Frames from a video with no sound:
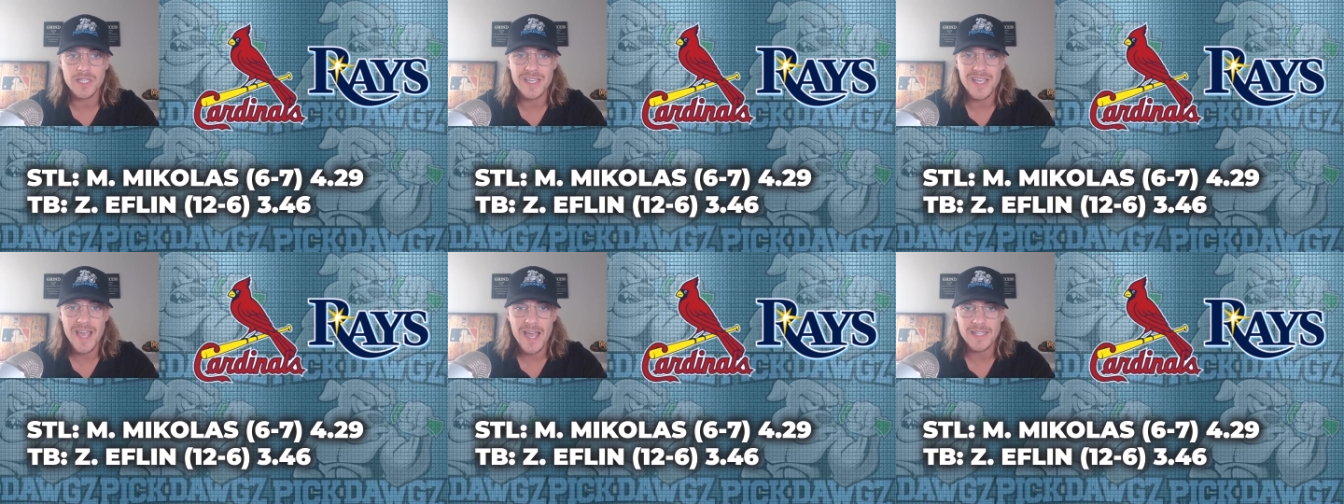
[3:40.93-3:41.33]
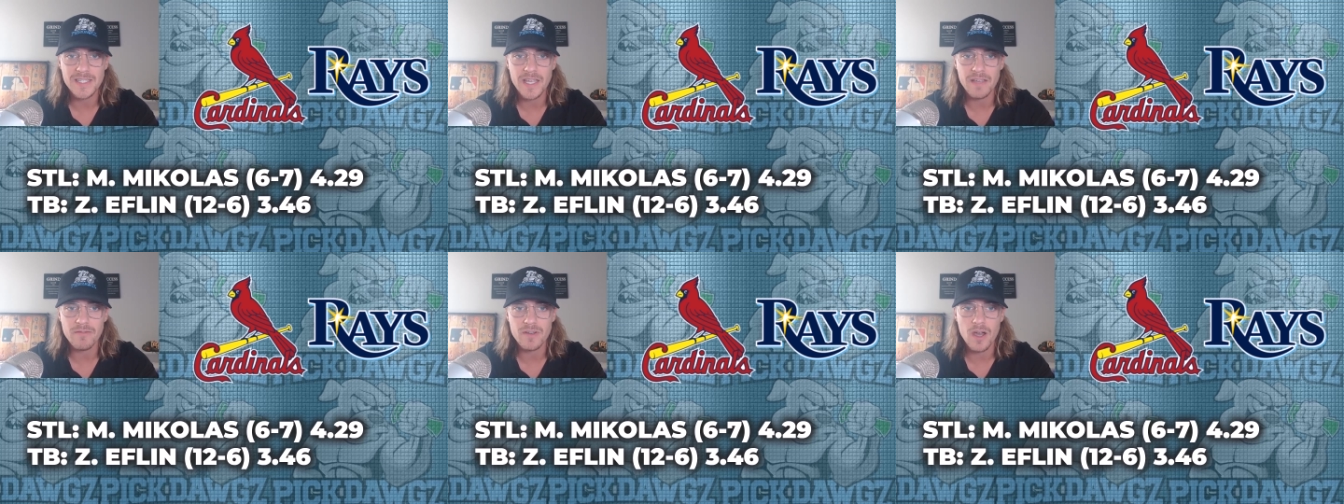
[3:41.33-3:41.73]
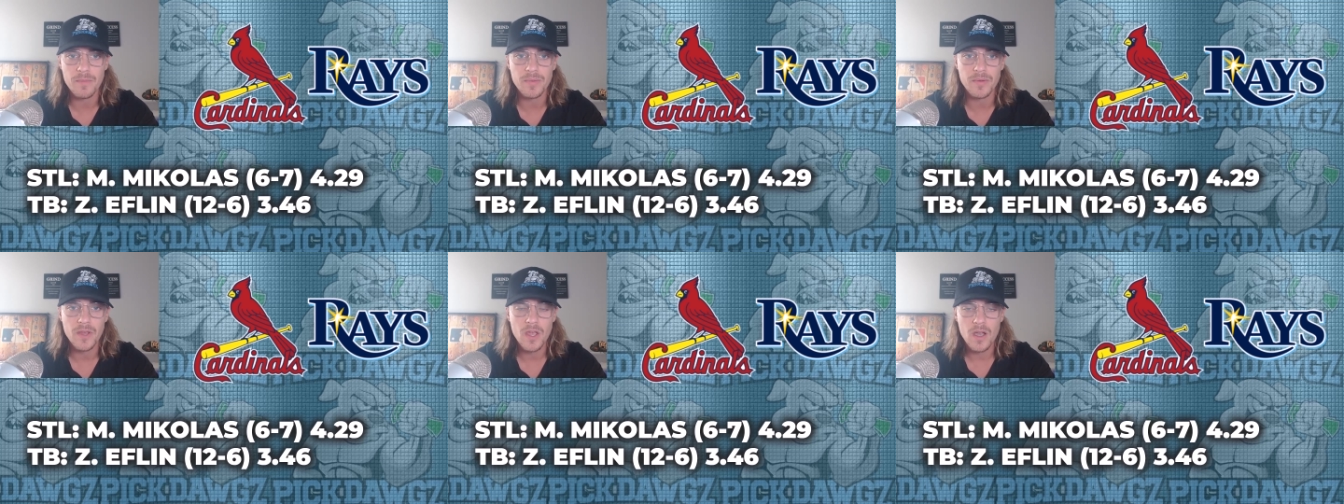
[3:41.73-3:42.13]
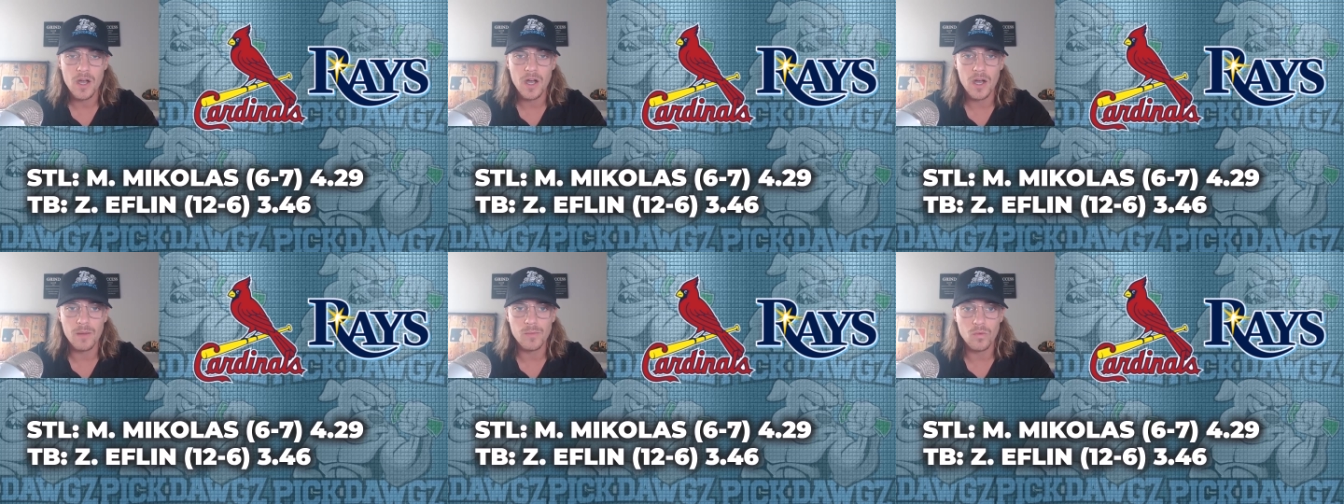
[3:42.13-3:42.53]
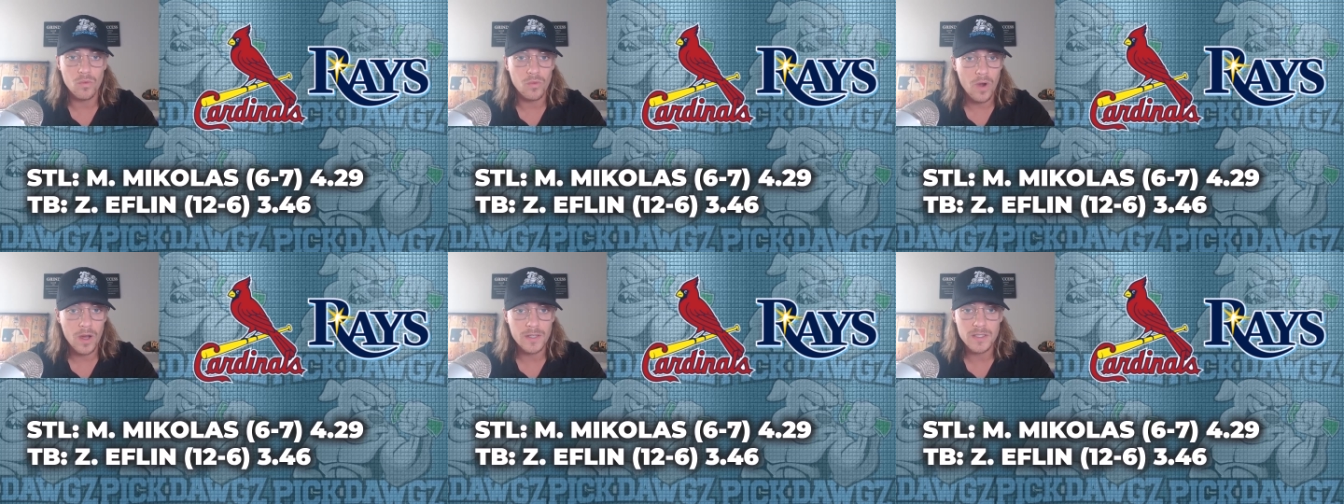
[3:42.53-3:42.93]
he has given up um,
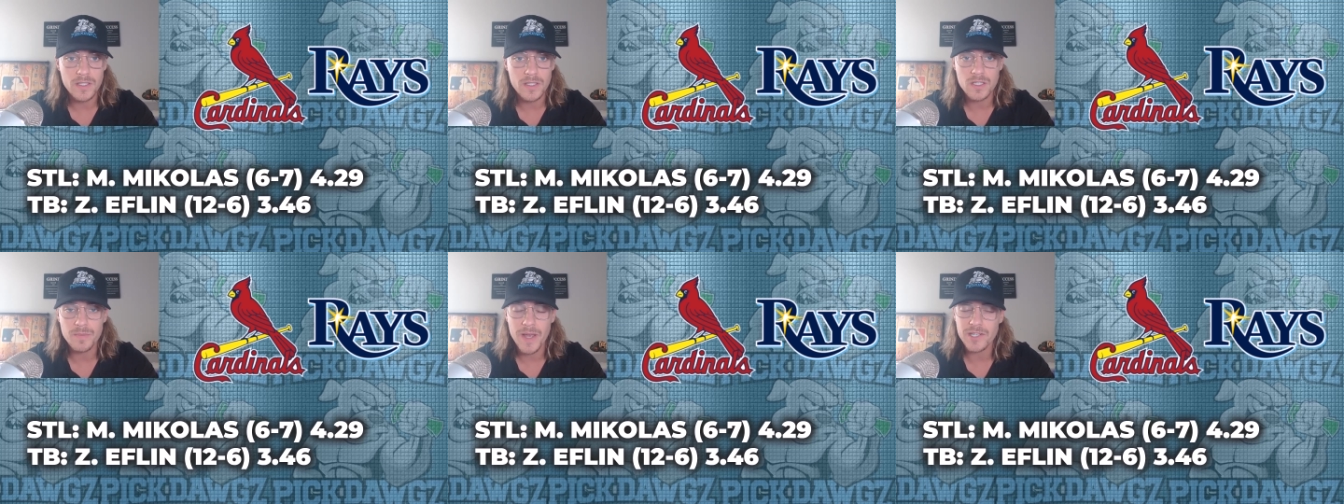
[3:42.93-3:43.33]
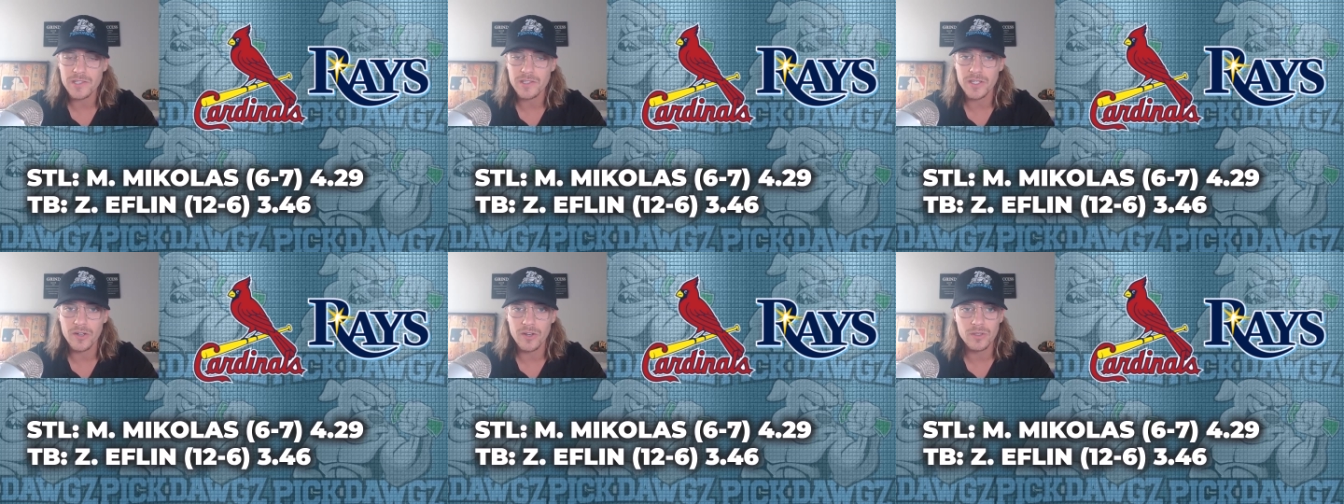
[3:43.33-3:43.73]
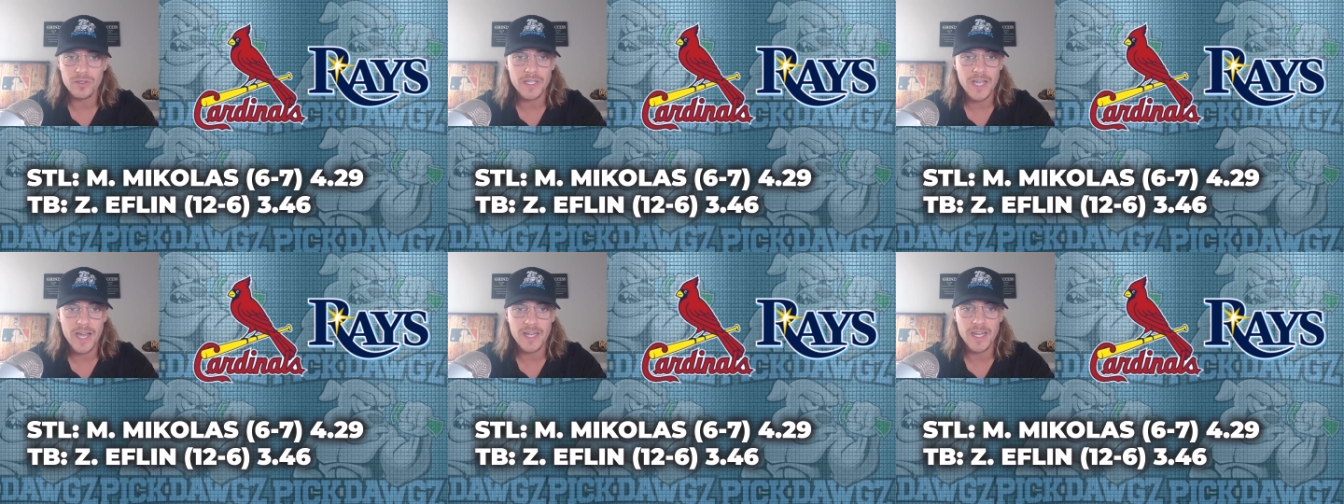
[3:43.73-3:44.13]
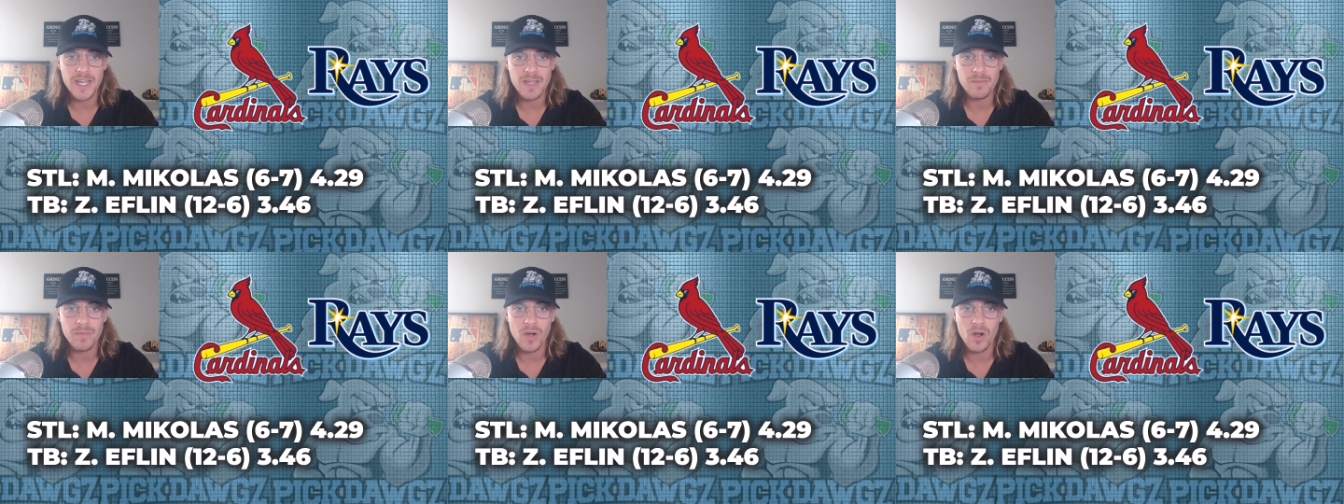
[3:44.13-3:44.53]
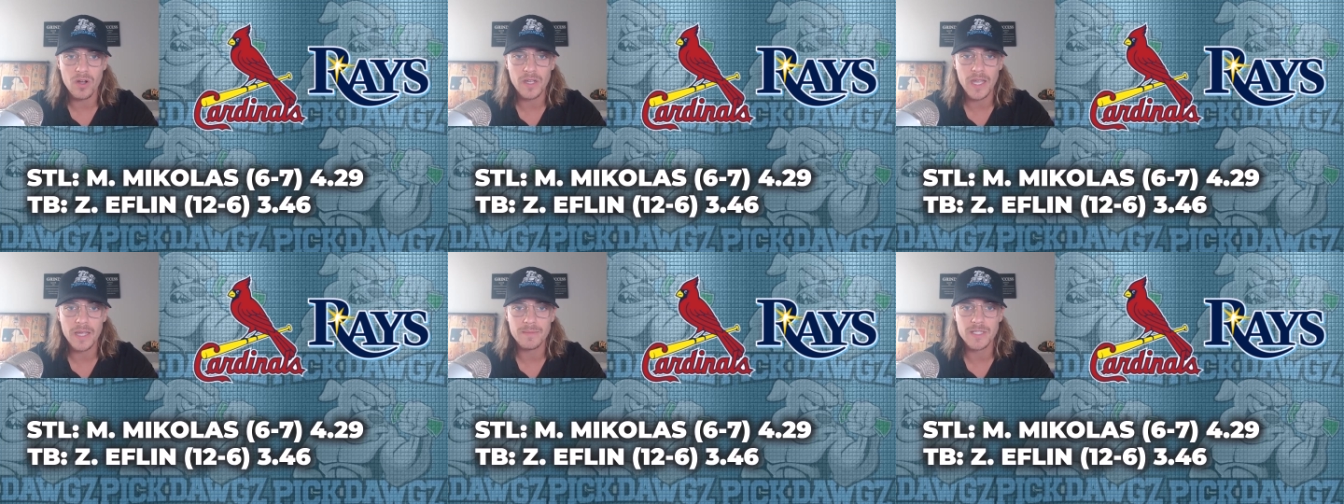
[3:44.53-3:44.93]
runs, especially early on in ball
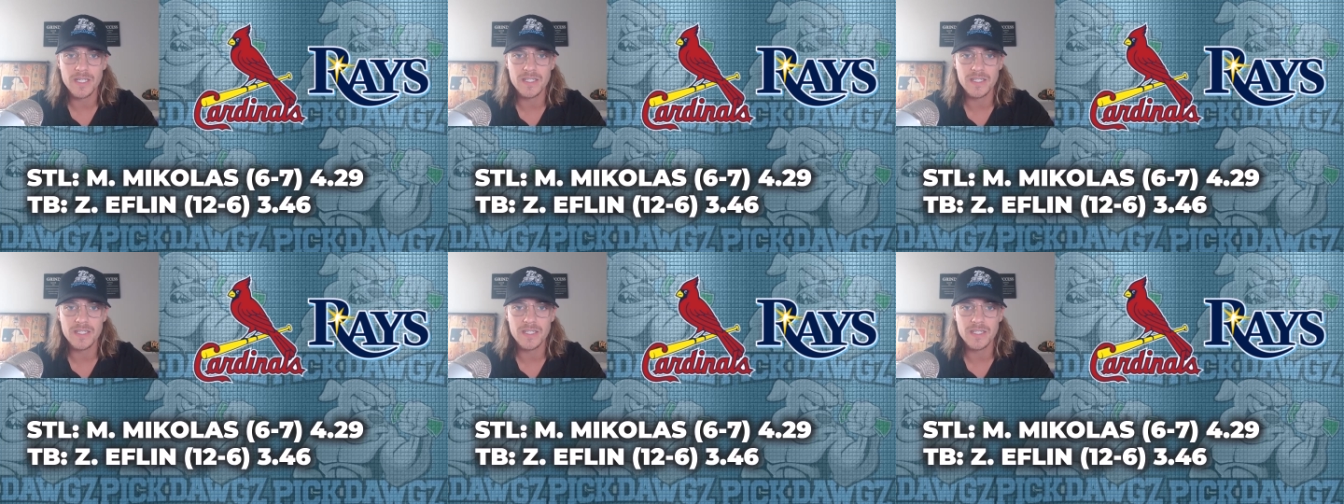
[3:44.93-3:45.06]
games.